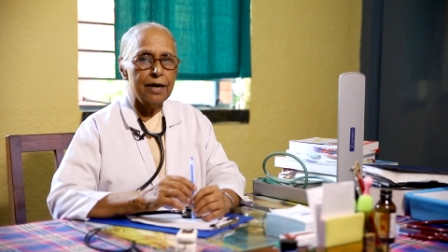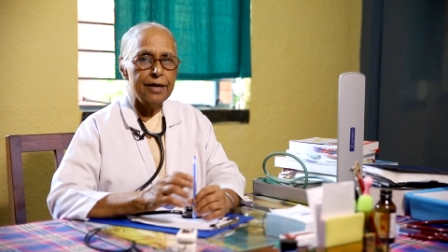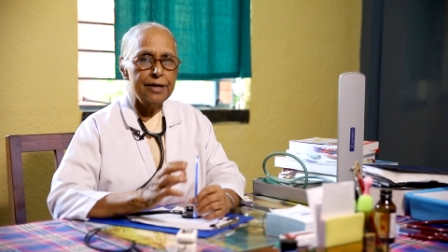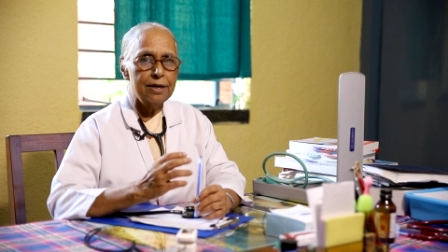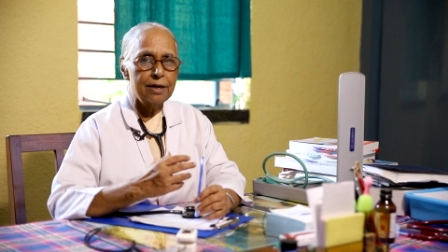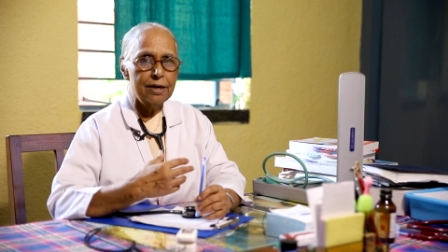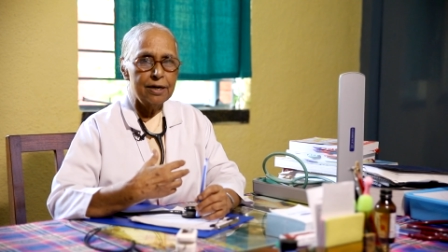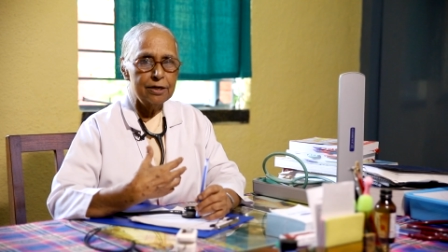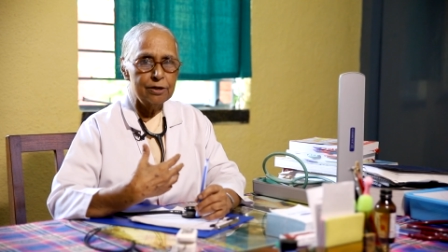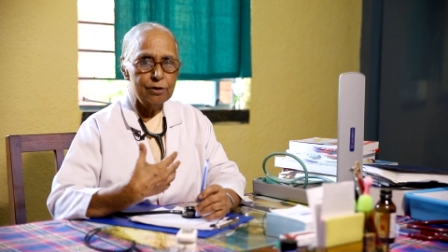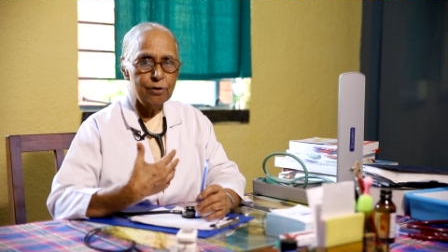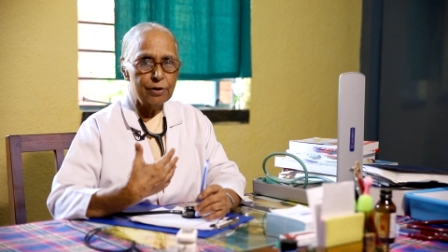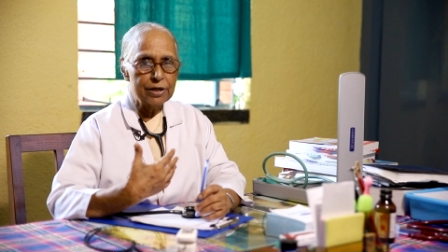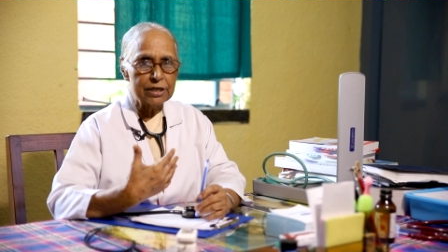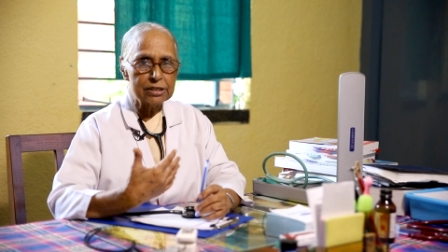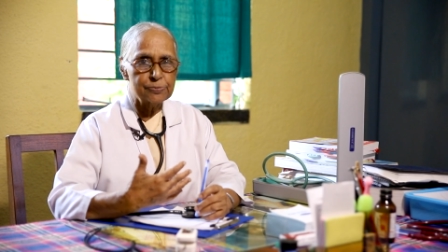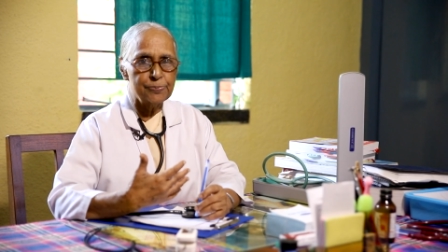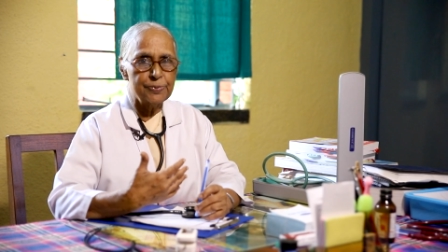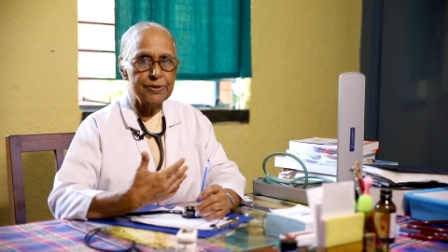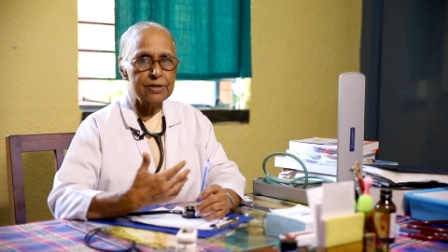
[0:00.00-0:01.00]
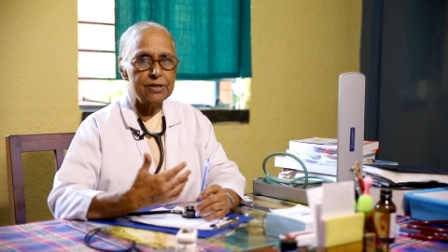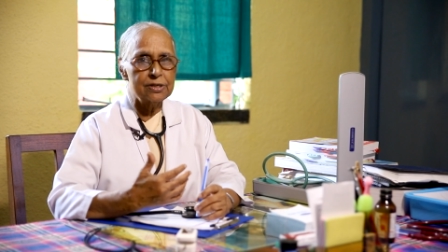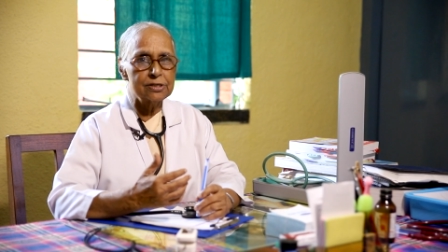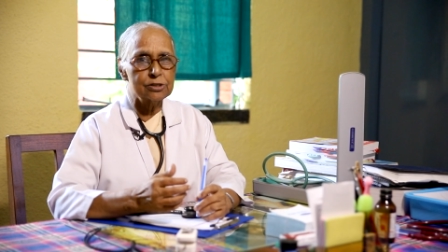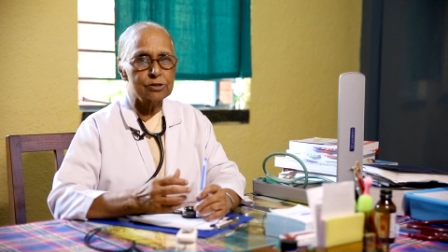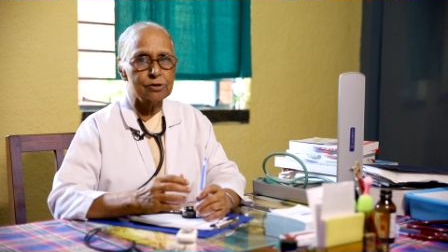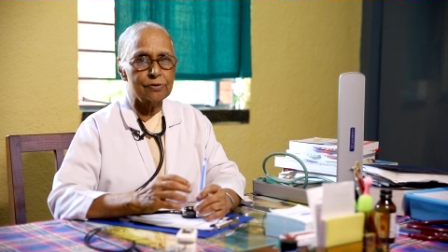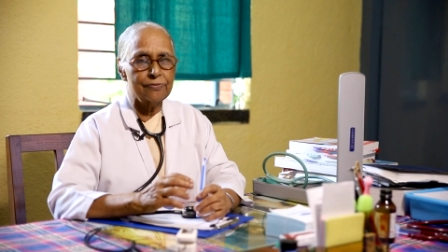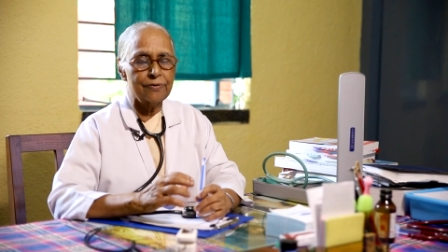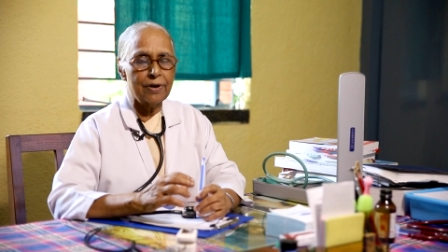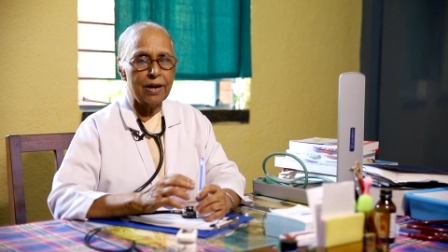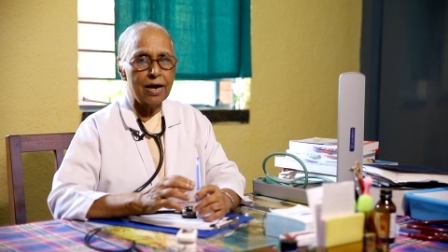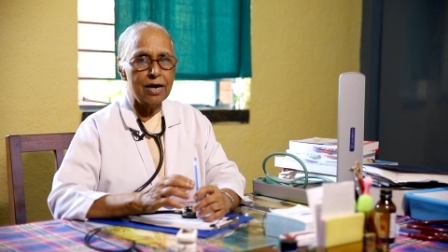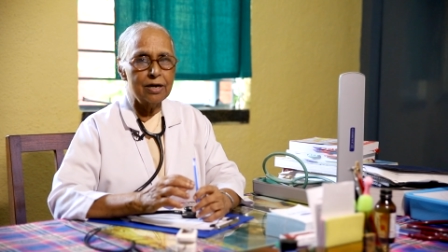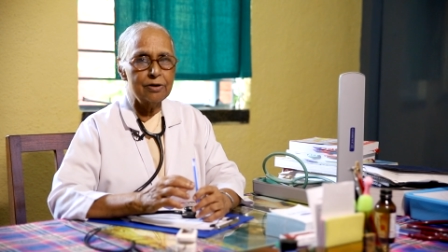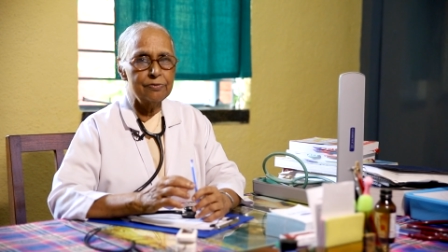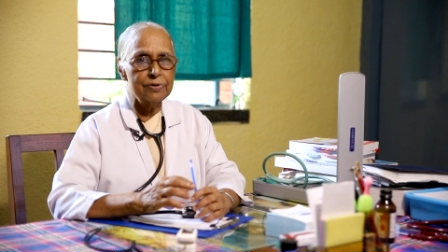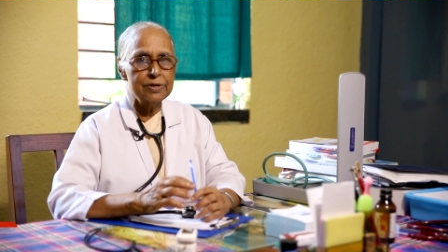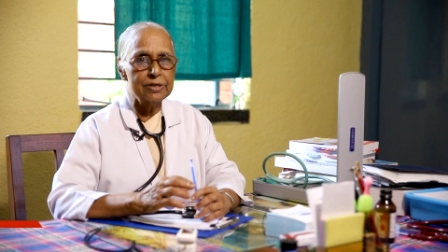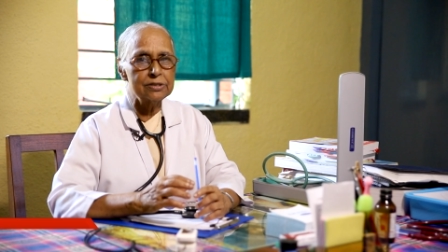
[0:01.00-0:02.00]
I had no experience of
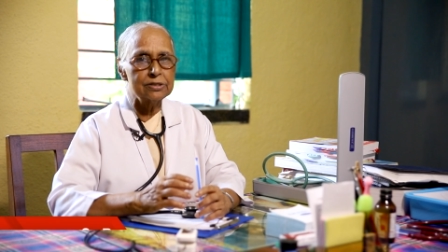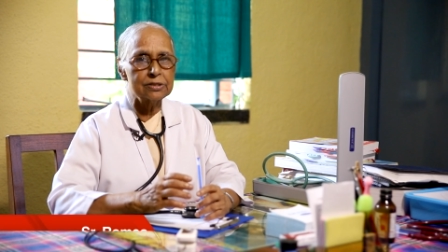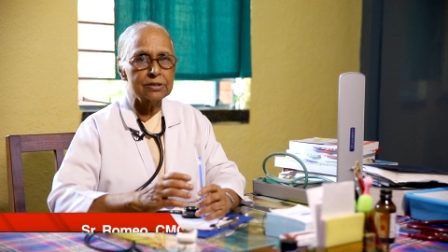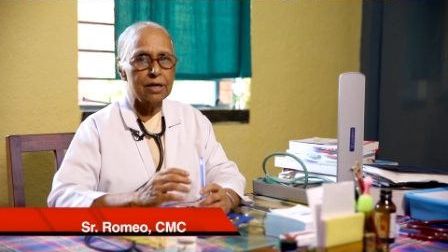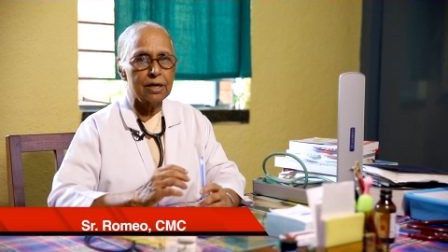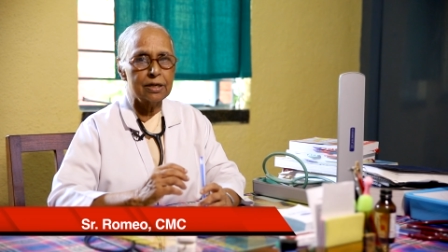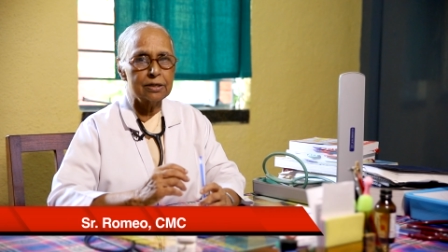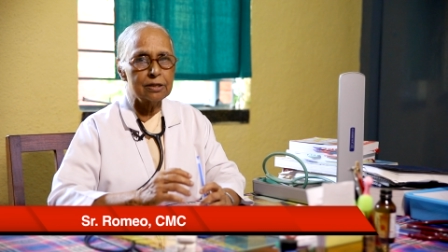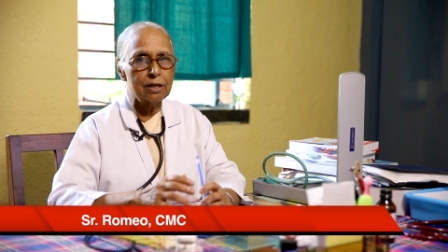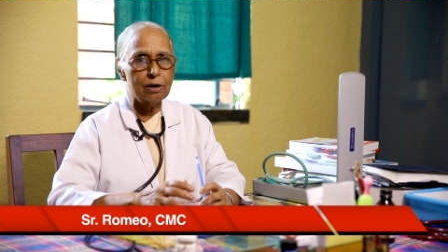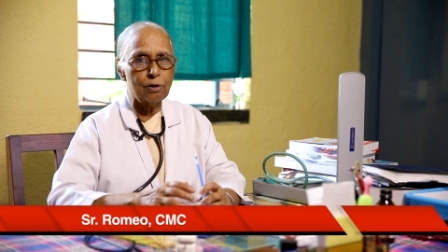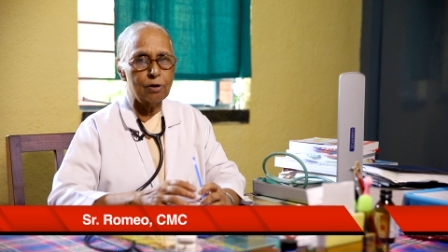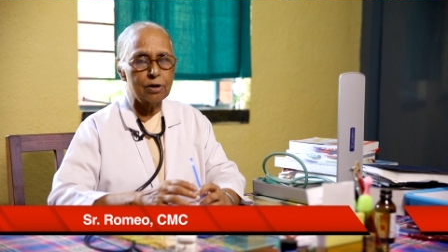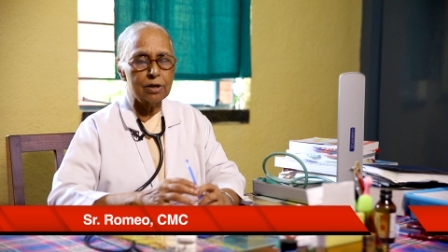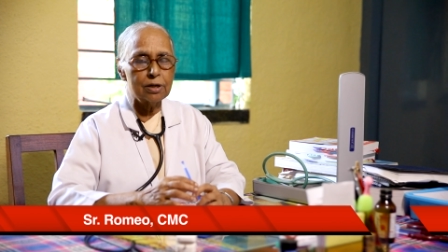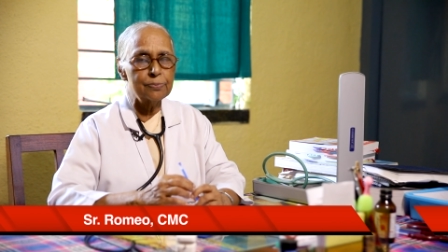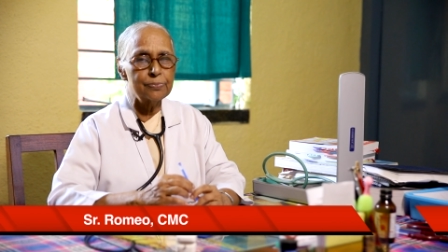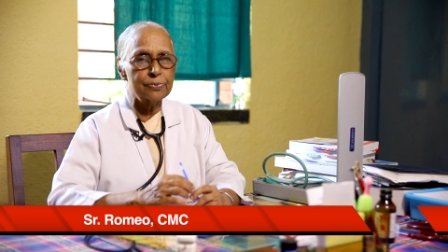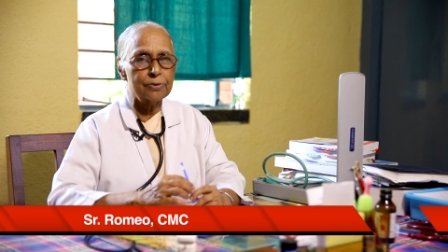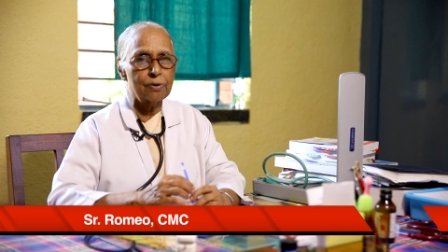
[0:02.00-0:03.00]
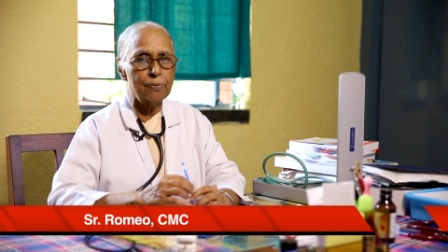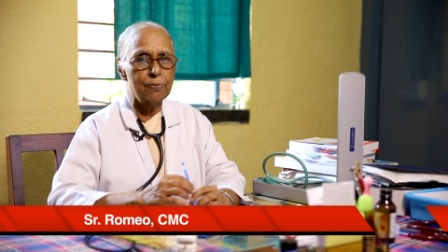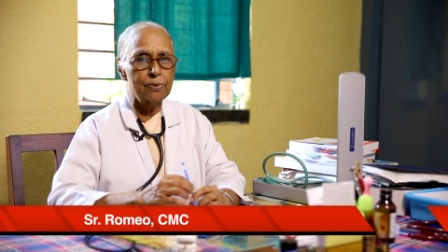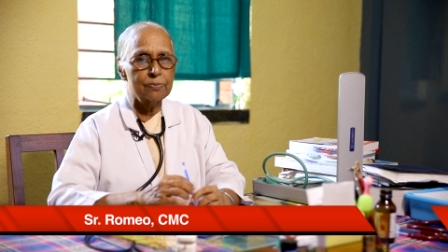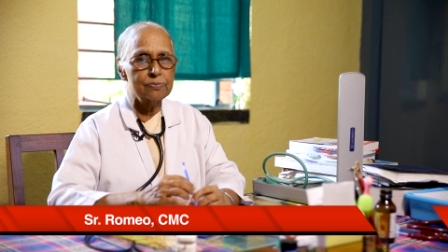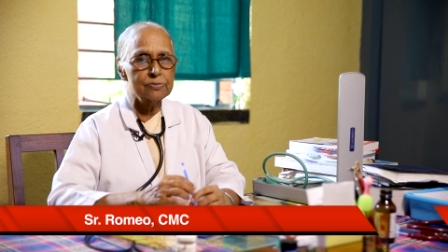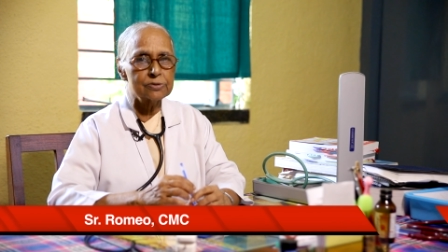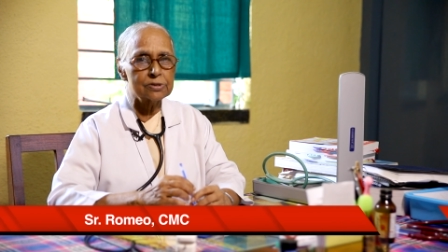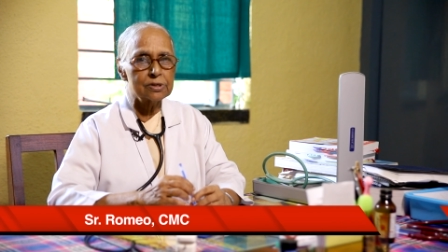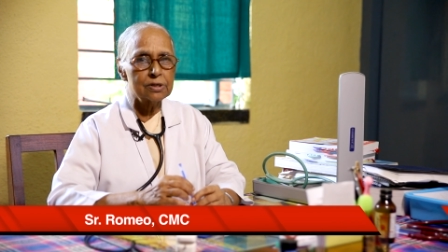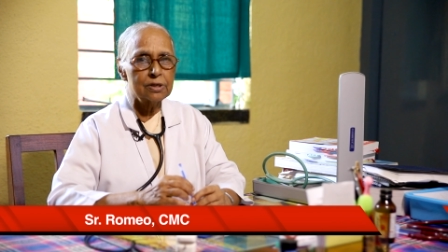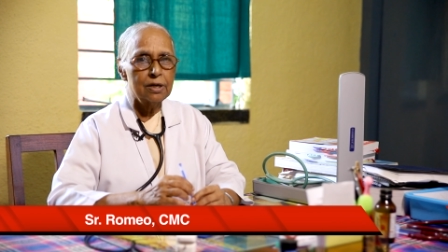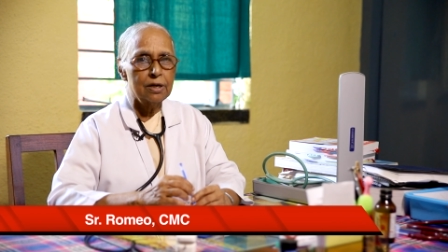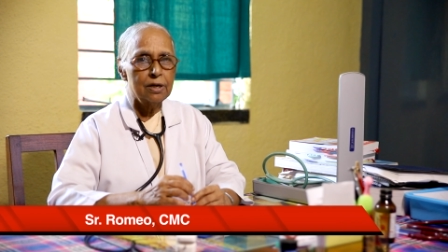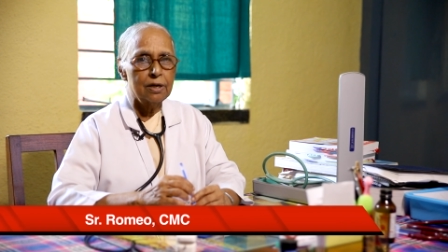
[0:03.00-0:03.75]
language and the local problems.